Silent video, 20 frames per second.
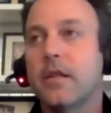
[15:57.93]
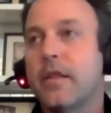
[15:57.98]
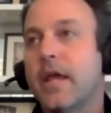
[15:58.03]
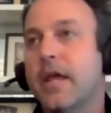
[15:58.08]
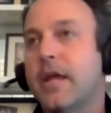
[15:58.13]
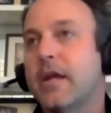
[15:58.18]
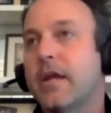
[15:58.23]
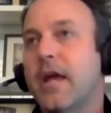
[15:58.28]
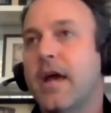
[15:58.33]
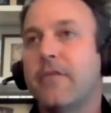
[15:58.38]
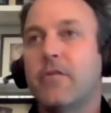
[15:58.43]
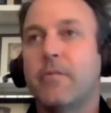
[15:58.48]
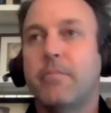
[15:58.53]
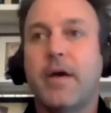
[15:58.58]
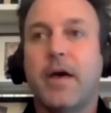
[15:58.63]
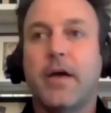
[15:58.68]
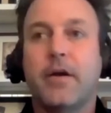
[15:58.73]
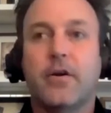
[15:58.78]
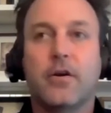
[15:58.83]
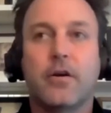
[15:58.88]
they can have a
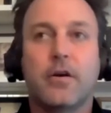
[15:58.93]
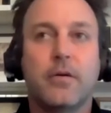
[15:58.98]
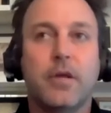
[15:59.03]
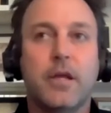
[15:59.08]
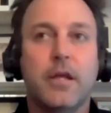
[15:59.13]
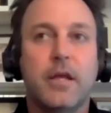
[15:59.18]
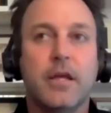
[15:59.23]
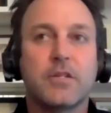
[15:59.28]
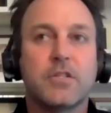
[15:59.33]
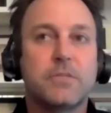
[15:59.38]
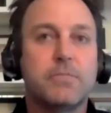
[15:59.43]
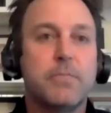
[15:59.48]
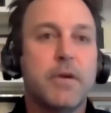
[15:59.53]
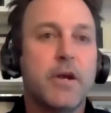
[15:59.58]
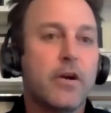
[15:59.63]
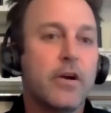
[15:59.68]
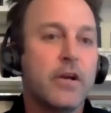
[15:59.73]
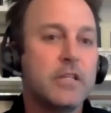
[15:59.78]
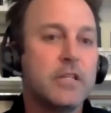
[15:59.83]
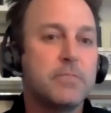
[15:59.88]
better
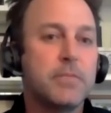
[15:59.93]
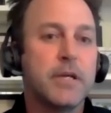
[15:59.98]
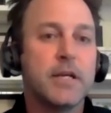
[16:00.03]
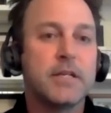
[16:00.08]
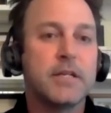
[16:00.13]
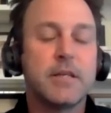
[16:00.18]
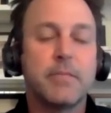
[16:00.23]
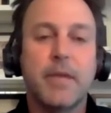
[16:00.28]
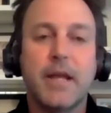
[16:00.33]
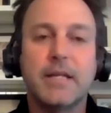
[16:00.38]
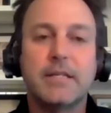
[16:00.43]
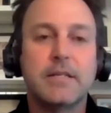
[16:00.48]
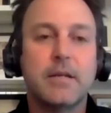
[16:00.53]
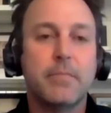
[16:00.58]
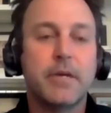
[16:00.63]
experience because they made